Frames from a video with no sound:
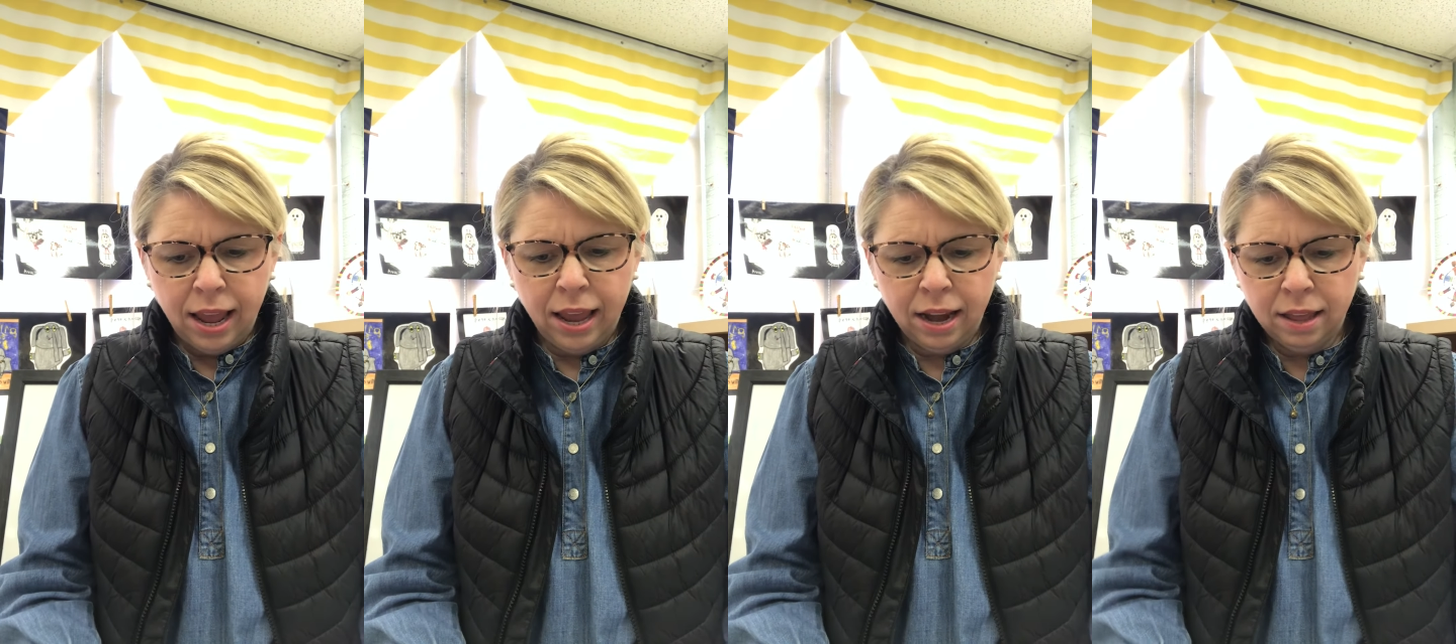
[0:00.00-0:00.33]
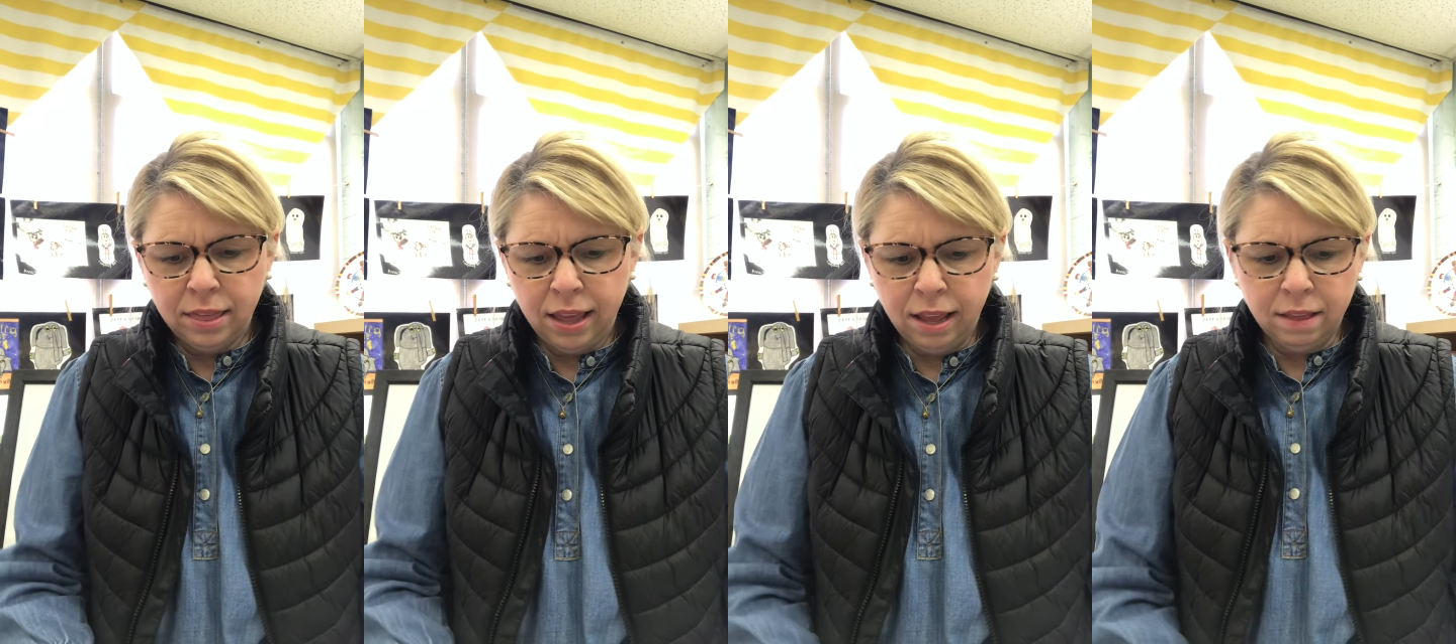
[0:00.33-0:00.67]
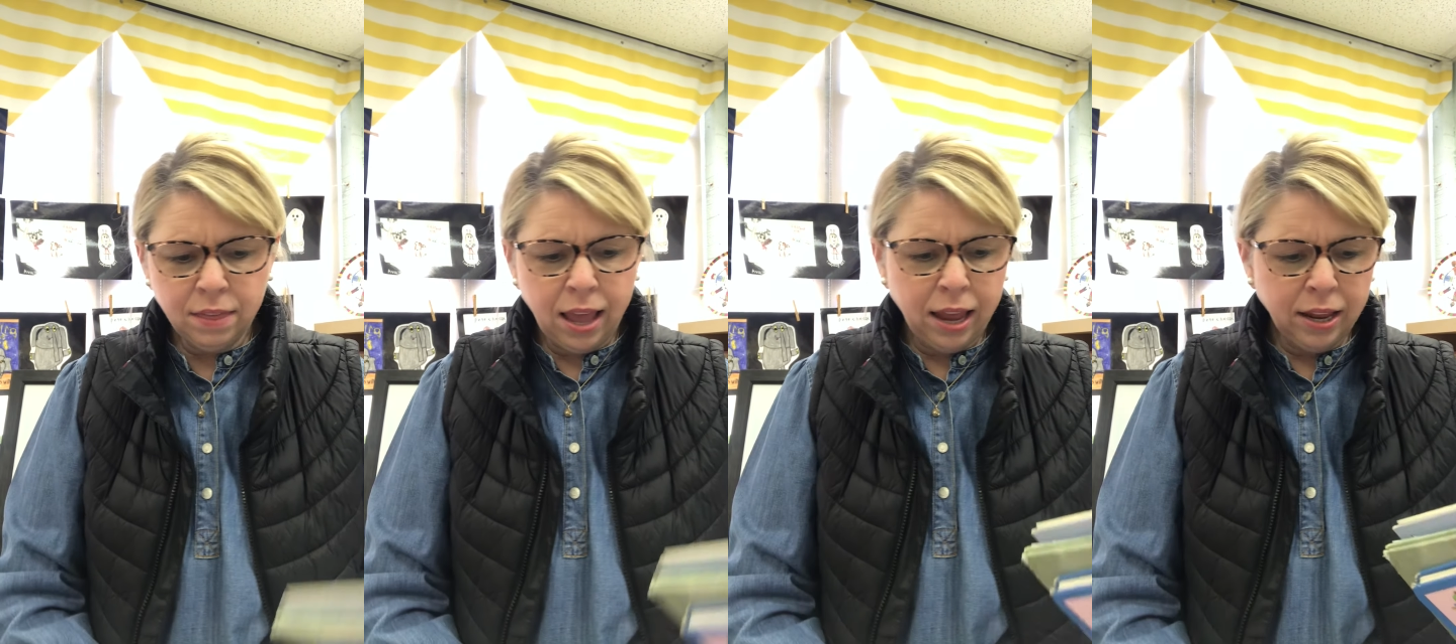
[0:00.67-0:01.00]
And I
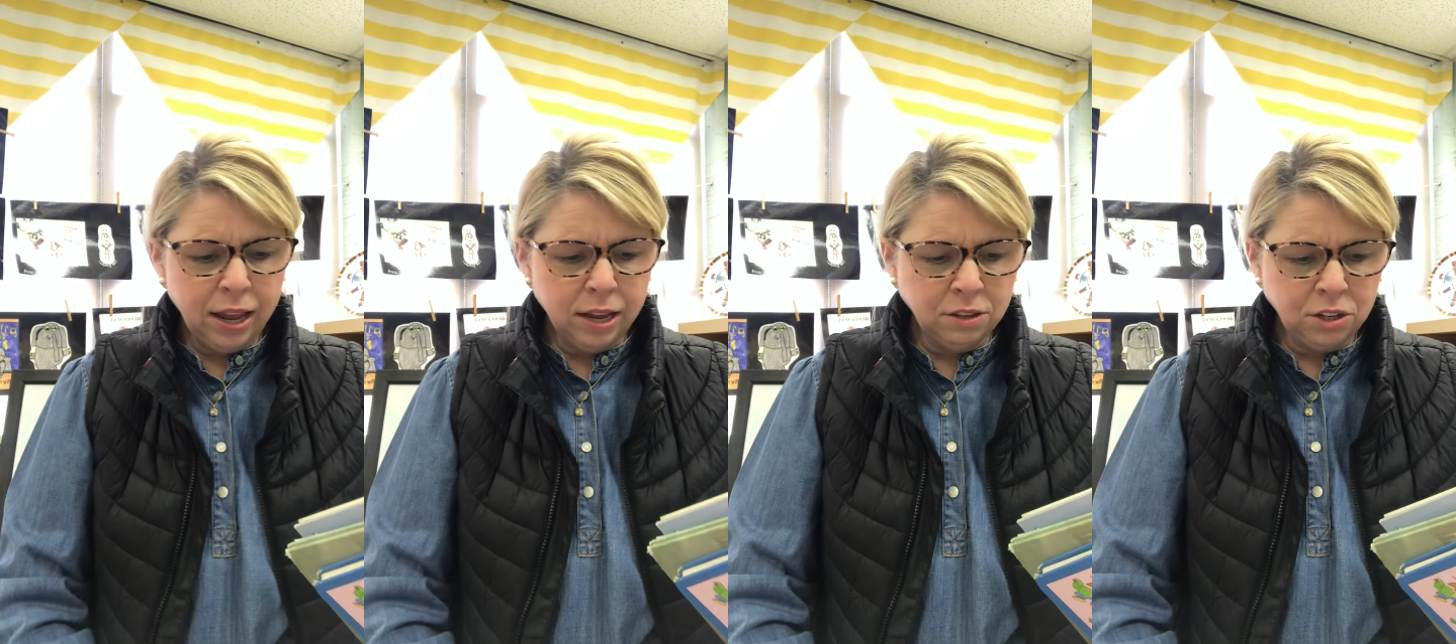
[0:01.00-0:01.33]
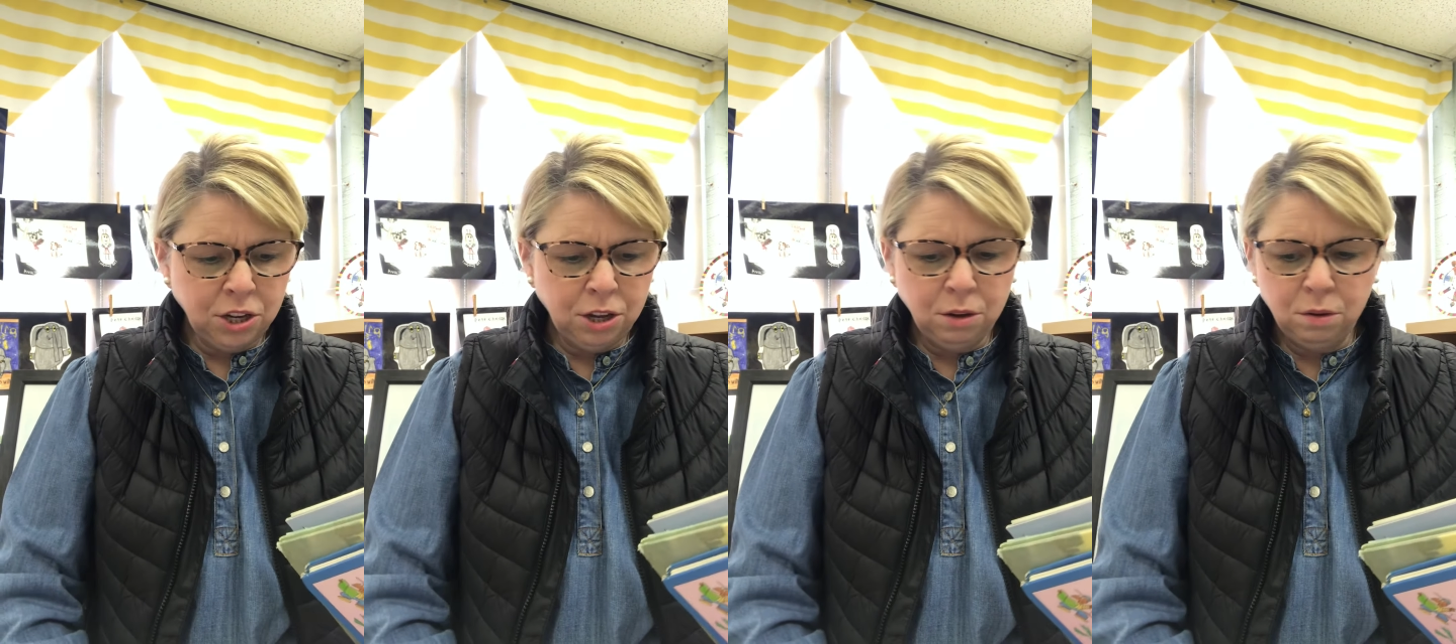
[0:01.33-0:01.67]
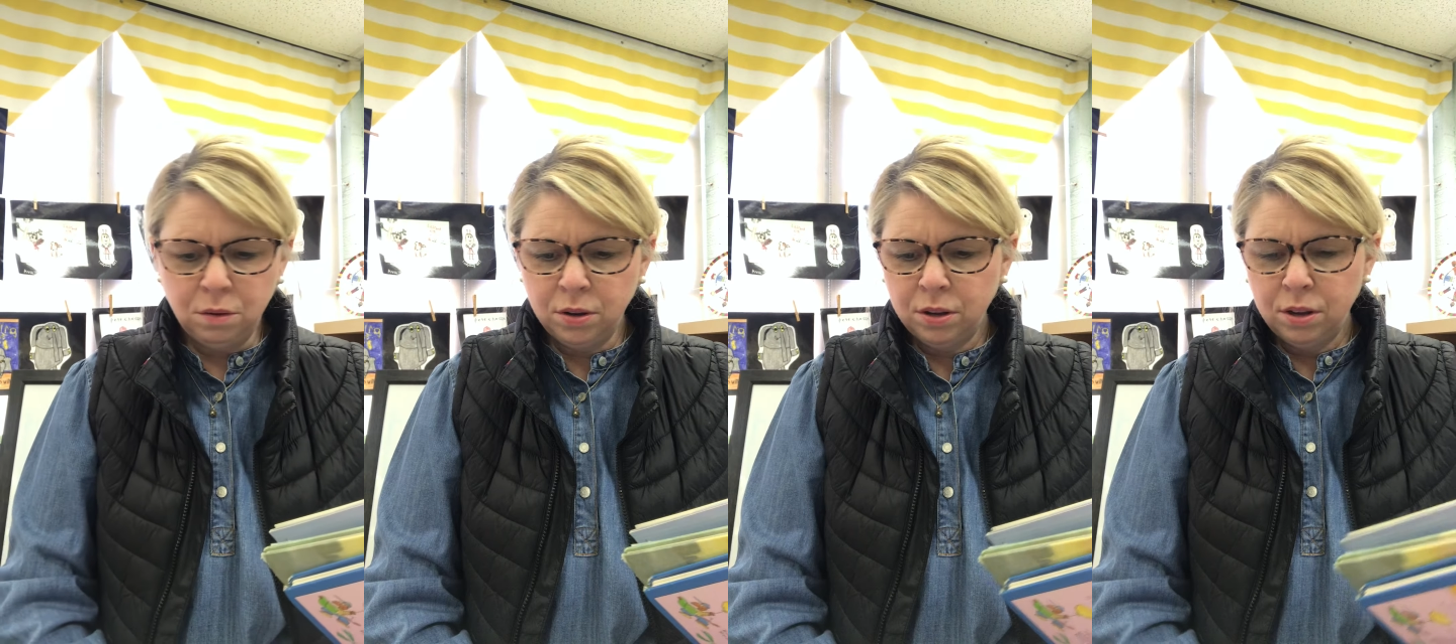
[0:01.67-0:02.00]
think that gets you